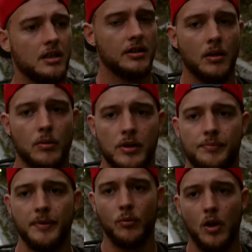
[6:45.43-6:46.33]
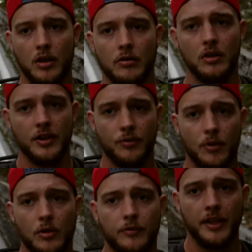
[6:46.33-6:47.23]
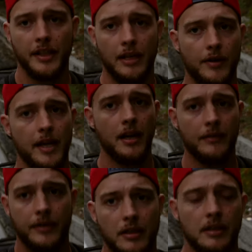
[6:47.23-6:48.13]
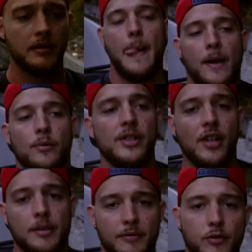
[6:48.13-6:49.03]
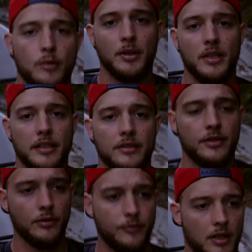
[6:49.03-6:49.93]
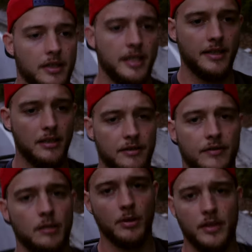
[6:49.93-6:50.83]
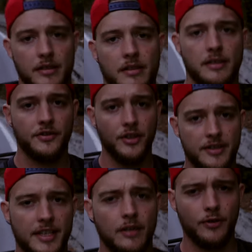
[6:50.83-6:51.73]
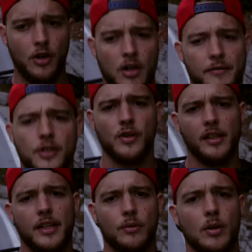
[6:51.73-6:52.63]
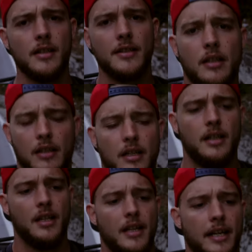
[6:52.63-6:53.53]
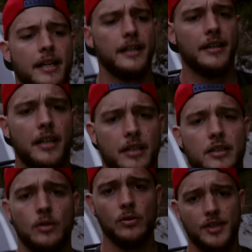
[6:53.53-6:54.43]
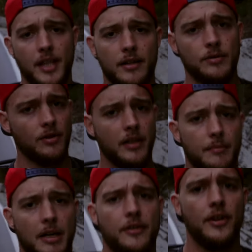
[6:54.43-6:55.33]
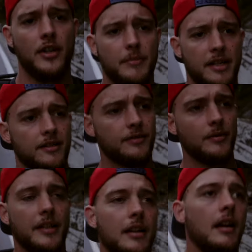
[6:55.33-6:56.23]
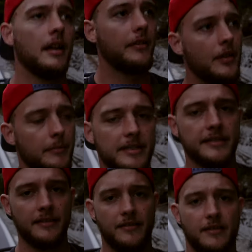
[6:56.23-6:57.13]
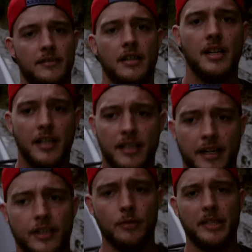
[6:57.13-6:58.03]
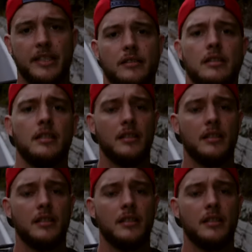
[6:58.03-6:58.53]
So we've just been walking along this road for like an hour and a half. We checked before booking too for our guest house in Valbona, just to see how far off the trailhead it was. And Google said it was only about 30 minutes. And we're like, all right, 30 minutes, that's kind of no big deal.